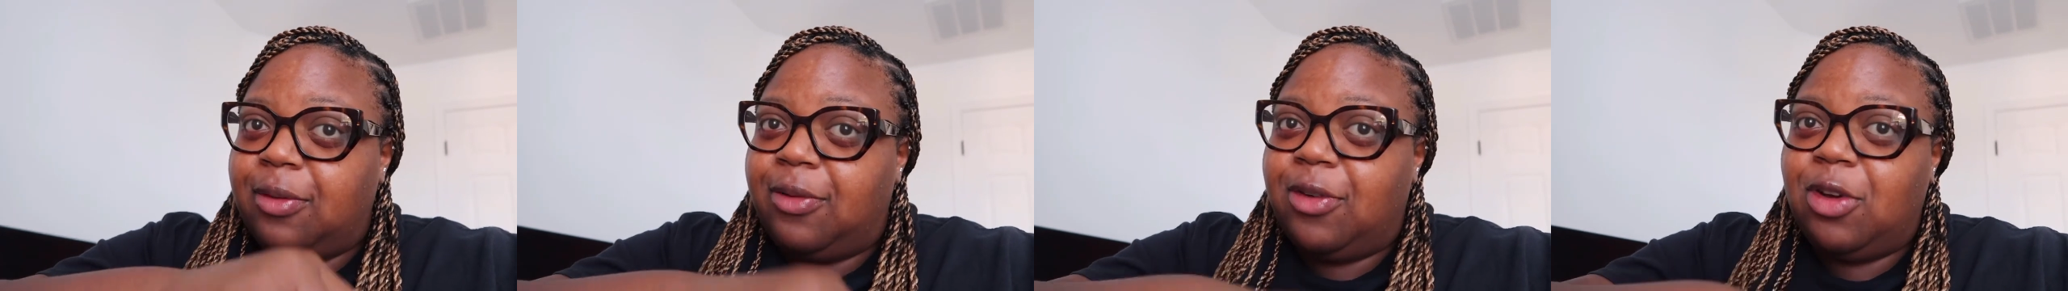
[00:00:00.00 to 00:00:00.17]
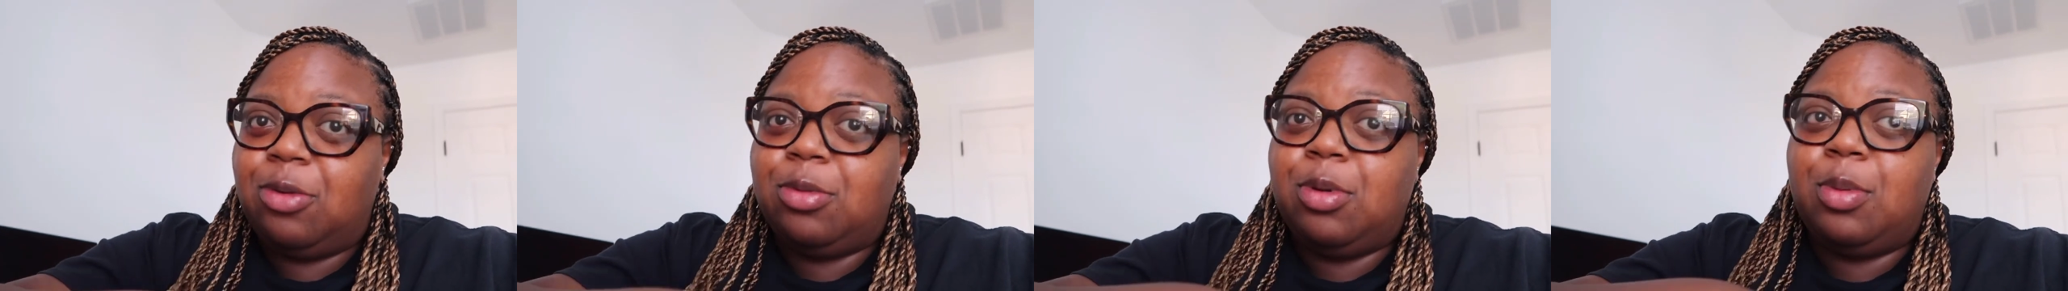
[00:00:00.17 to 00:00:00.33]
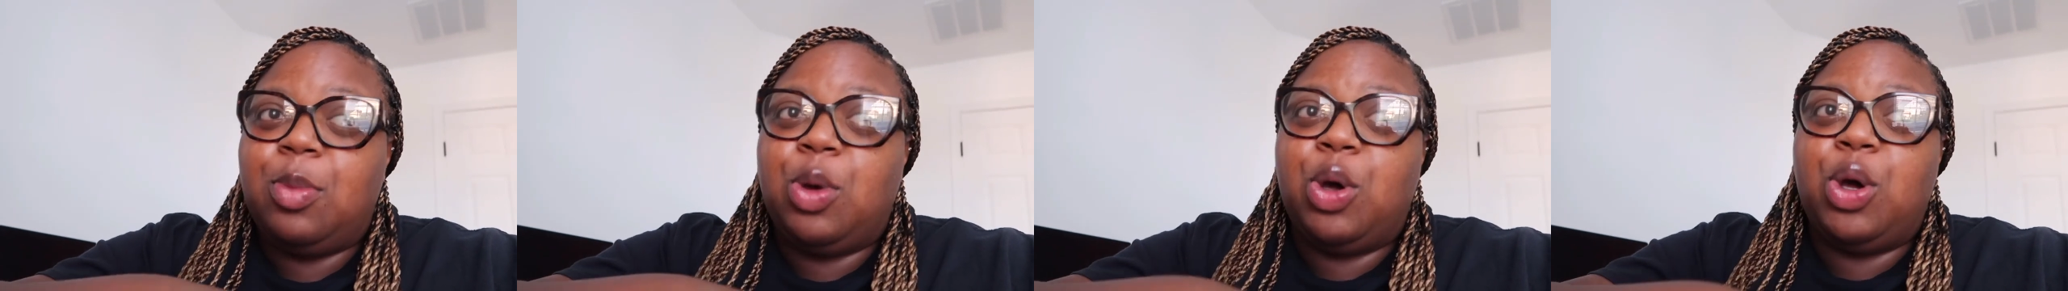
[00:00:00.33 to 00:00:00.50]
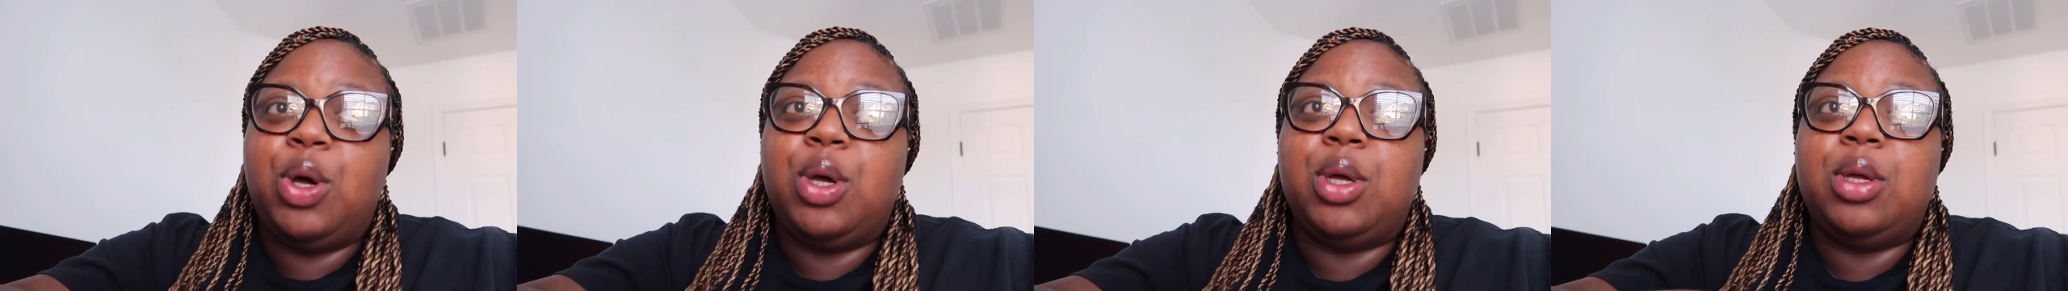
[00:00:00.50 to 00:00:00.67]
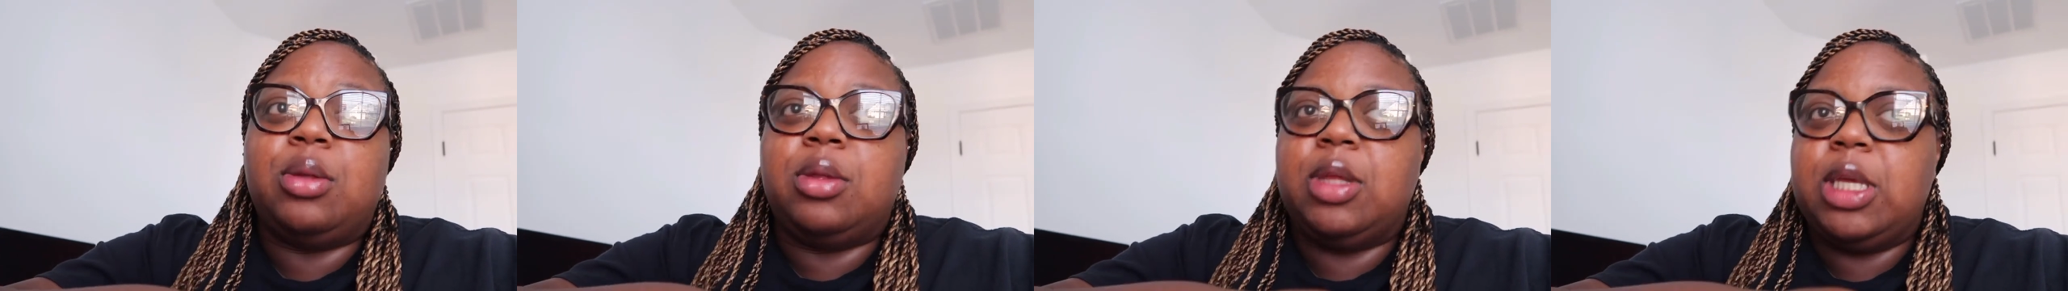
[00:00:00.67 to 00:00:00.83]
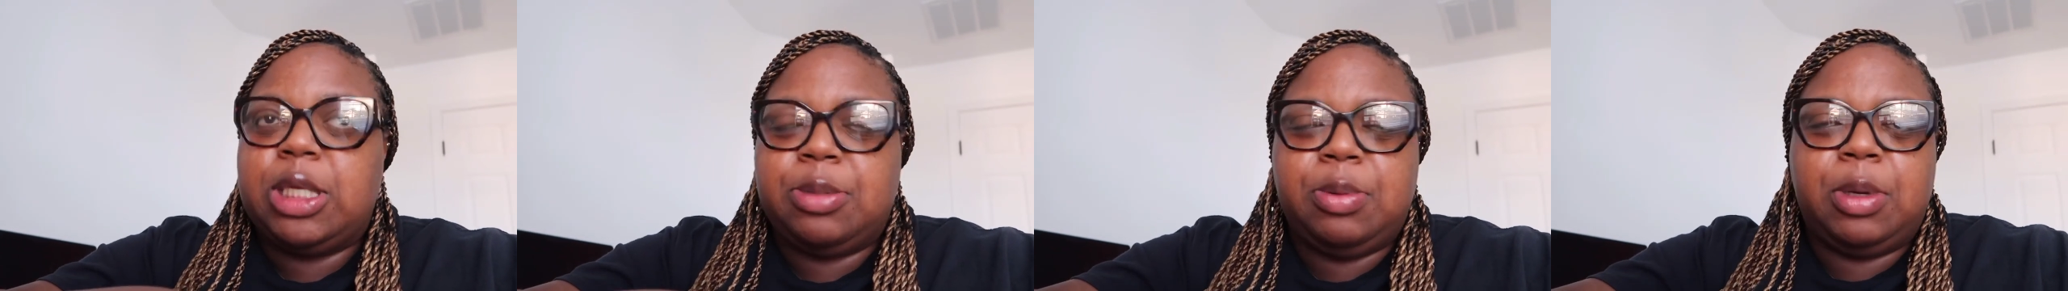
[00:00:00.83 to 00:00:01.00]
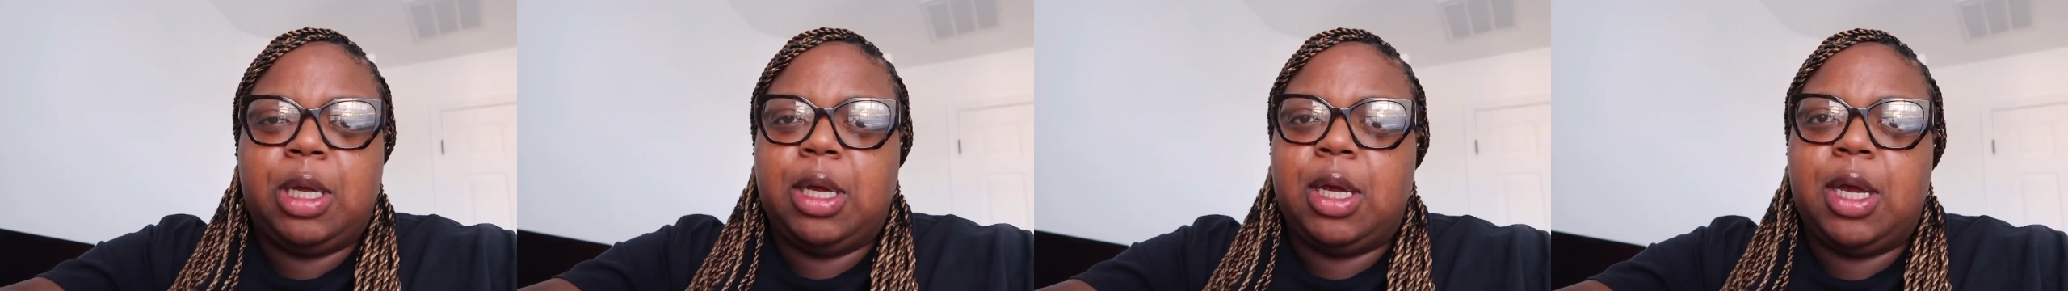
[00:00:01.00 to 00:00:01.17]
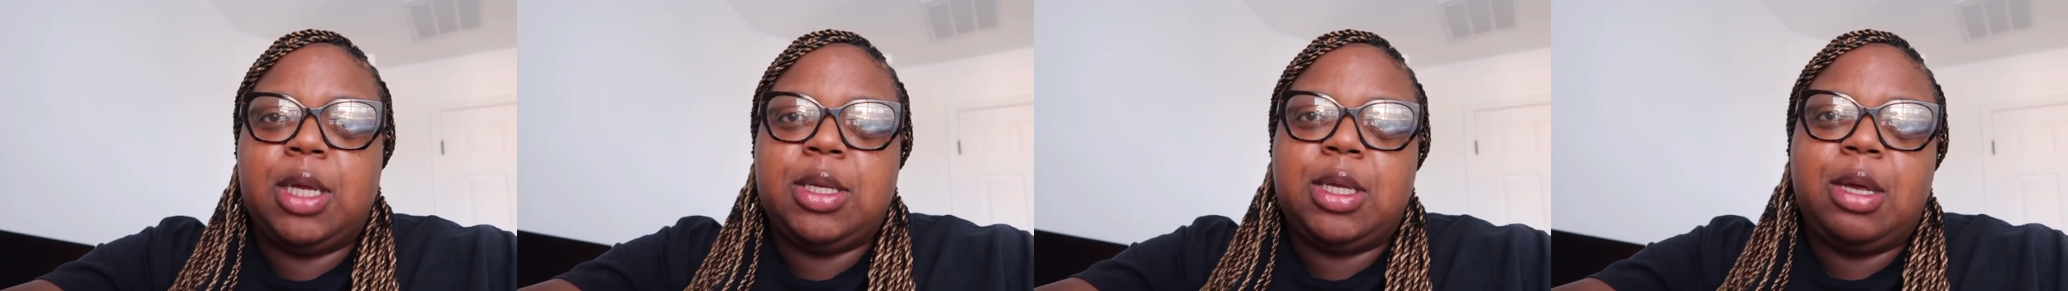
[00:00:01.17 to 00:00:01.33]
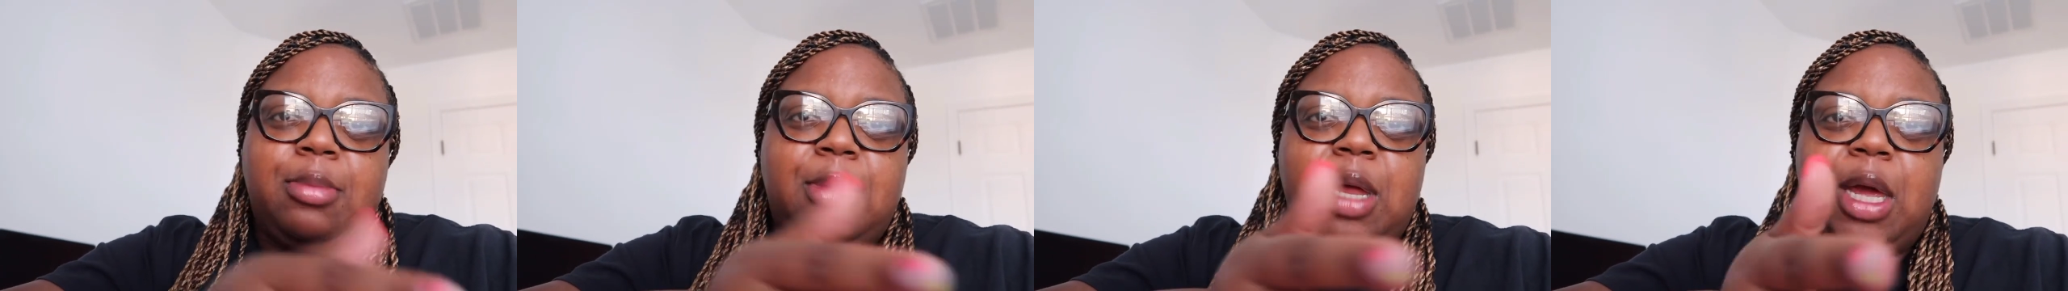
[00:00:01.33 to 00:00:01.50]
film them all this weekend
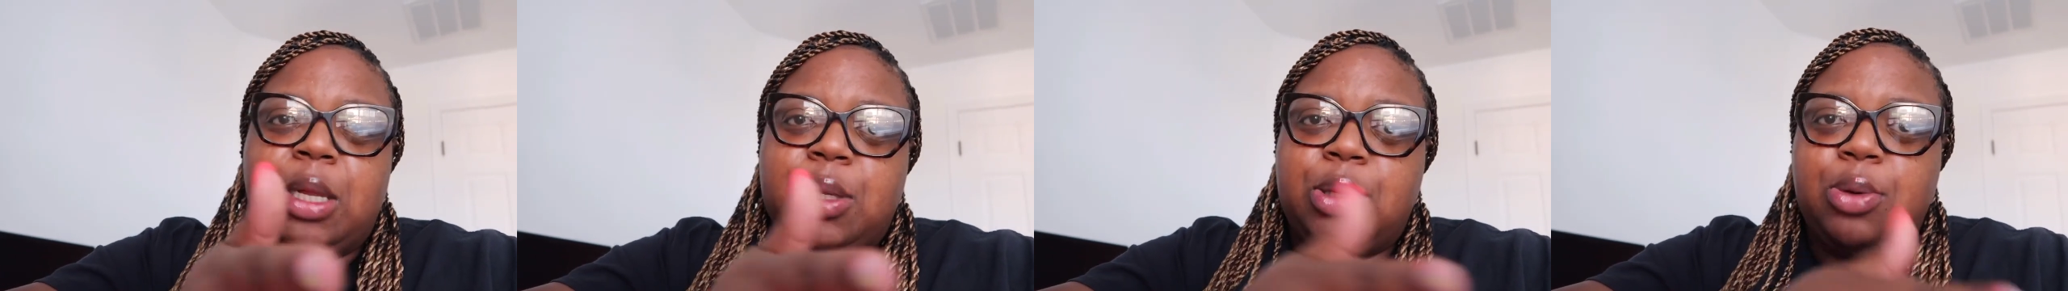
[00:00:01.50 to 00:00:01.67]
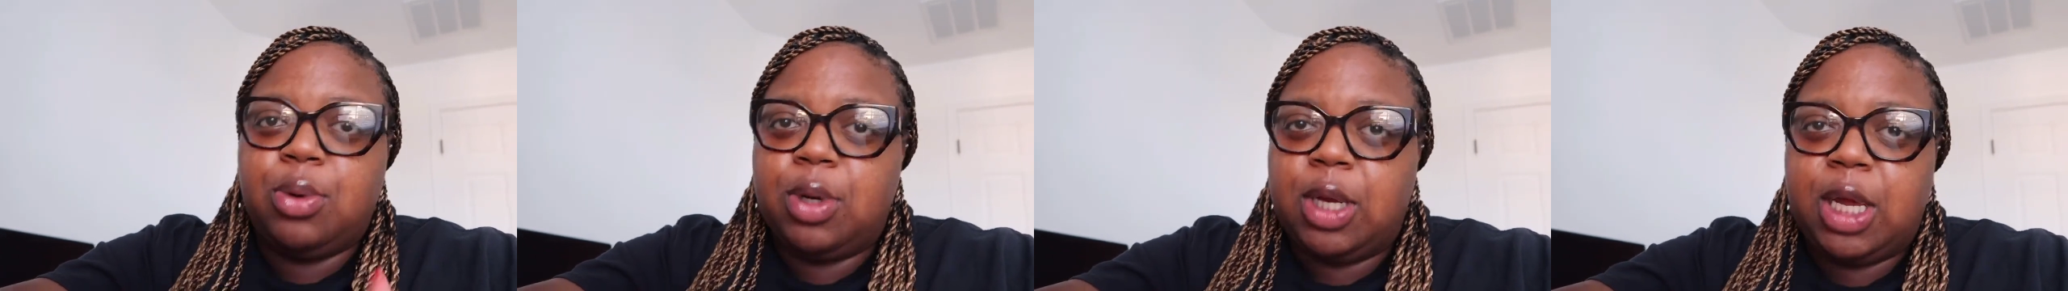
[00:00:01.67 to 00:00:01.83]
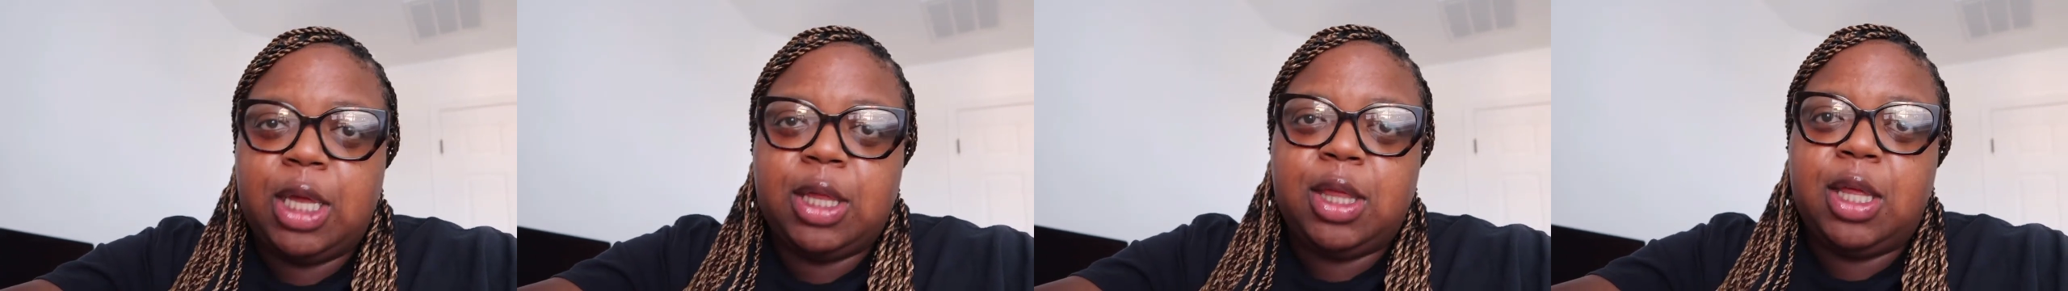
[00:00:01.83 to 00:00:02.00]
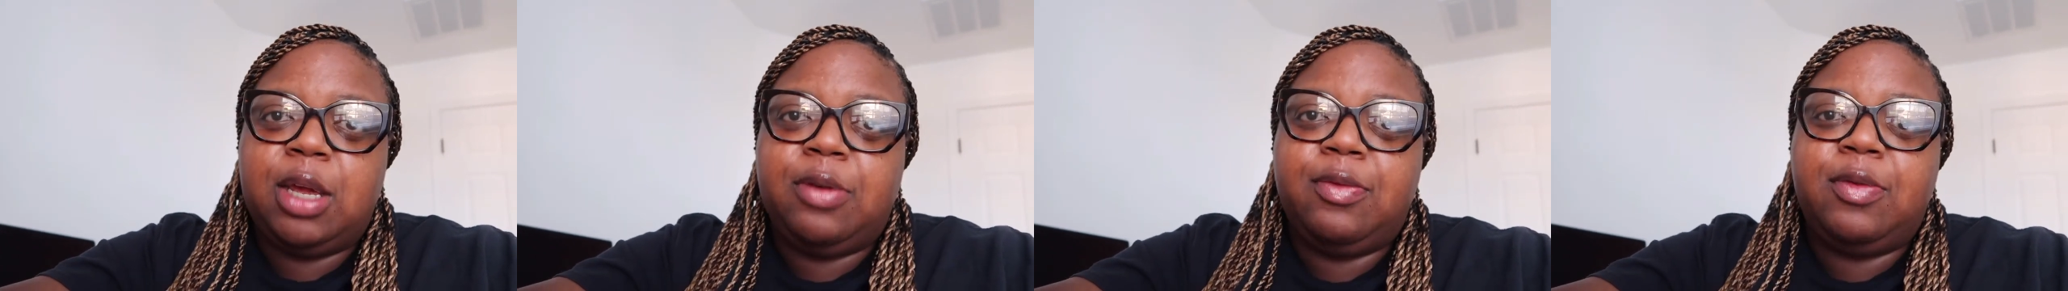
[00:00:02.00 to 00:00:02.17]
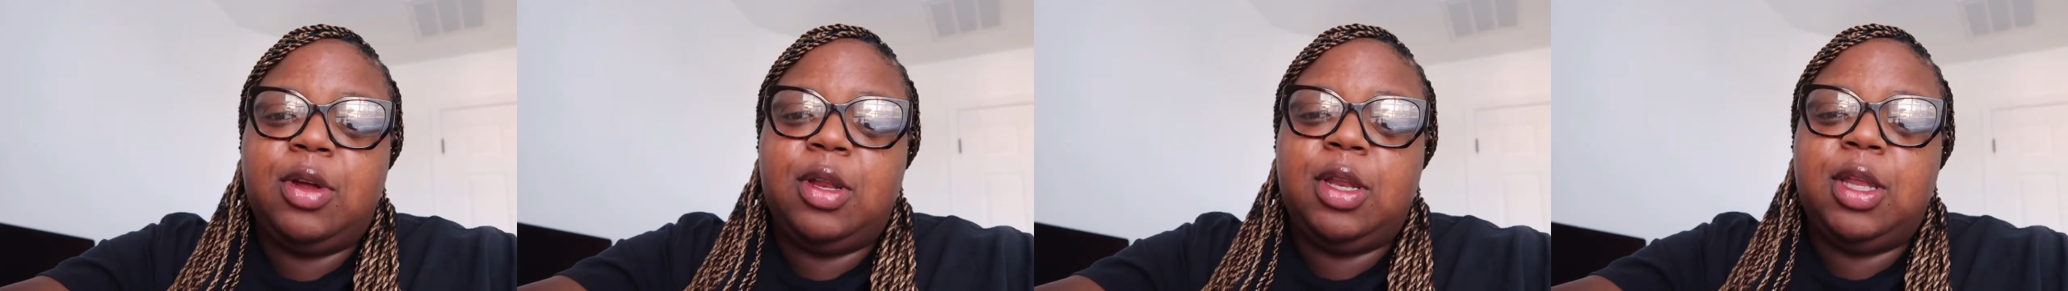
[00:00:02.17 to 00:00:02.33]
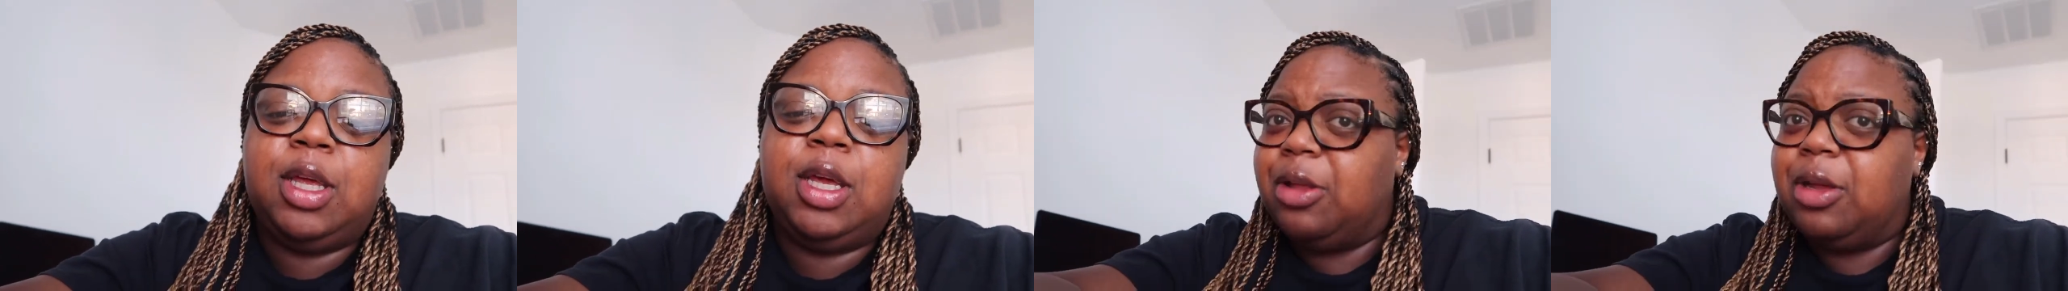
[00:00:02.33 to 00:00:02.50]
because I'm not doing anything really.